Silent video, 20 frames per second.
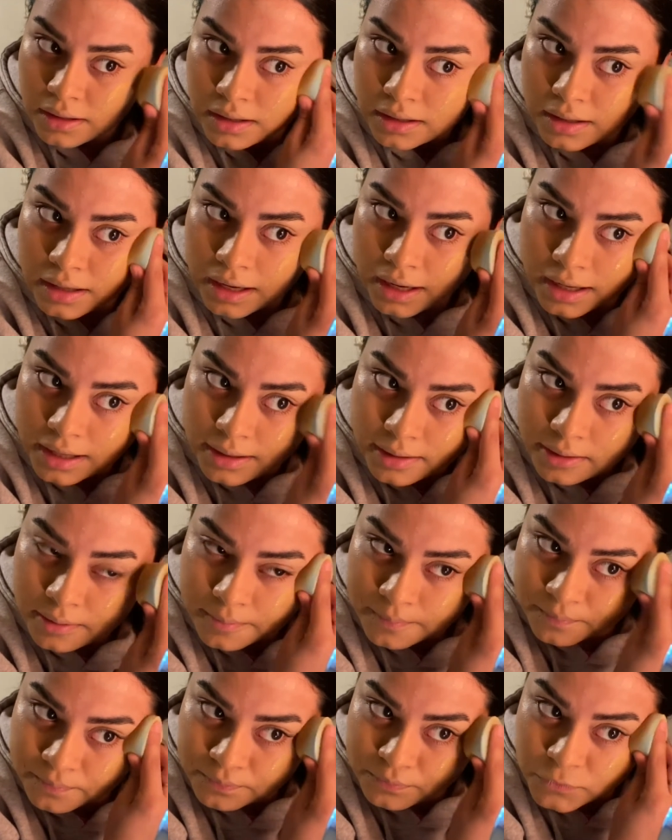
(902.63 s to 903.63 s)
Like,
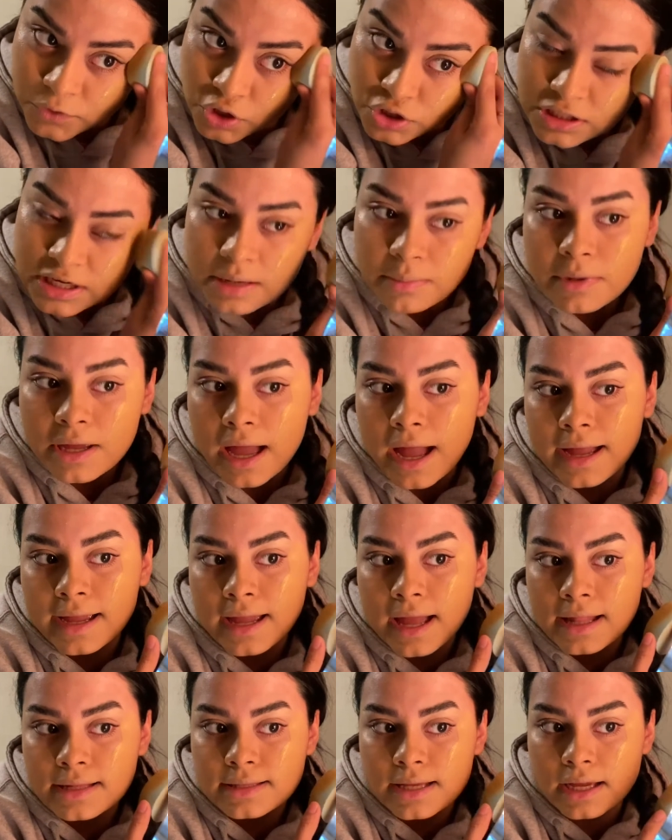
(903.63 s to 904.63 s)
you're telling me I
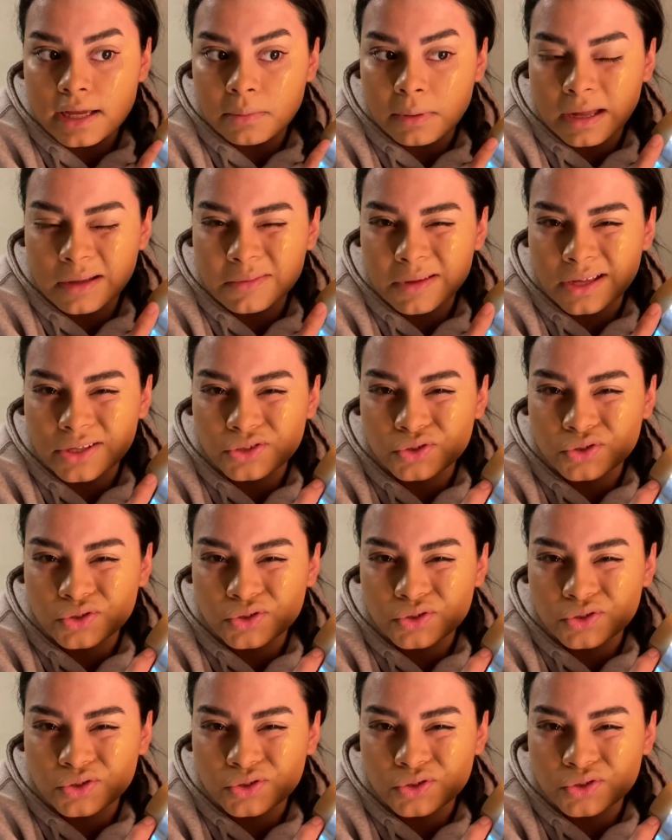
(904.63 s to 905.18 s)
can't take a backpack